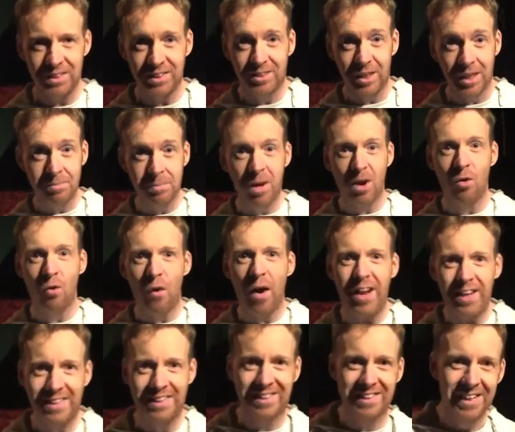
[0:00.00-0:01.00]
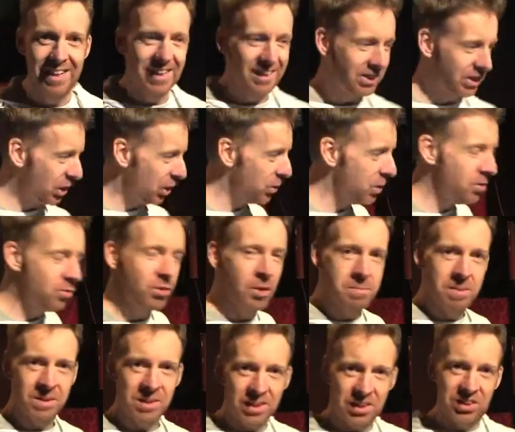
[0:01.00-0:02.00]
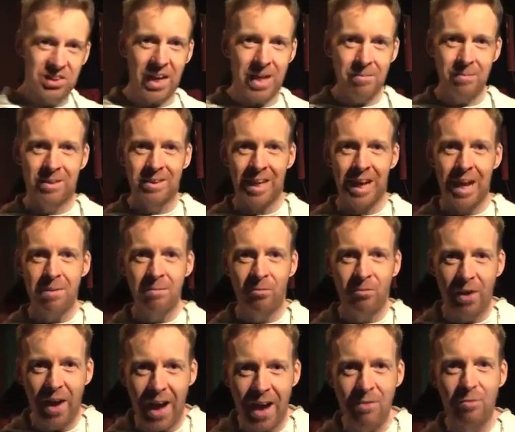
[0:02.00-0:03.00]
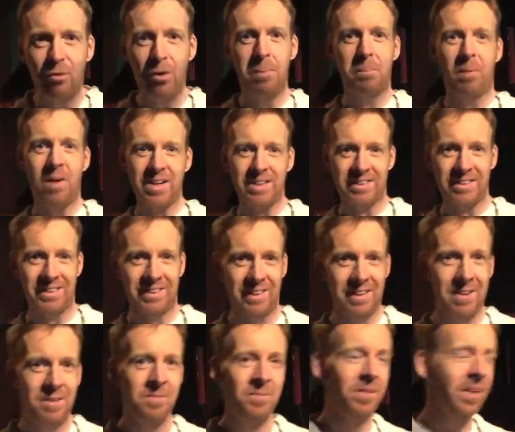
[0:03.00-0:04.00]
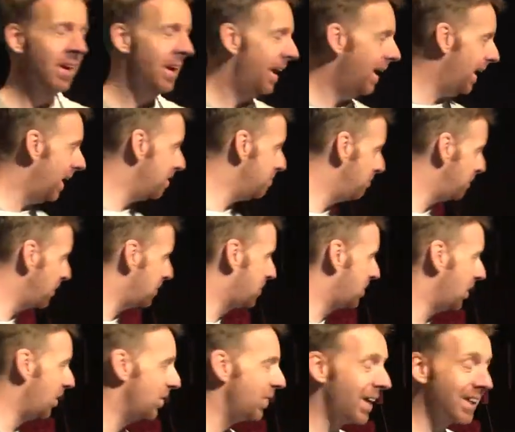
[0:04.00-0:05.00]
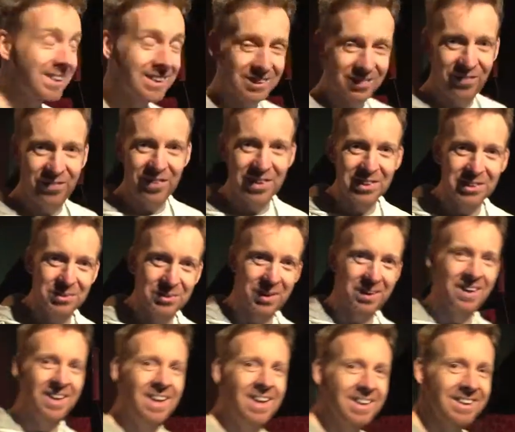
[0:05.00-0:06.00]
It's going to be a race, two of them at the same time for every present. Um, so that's the first one.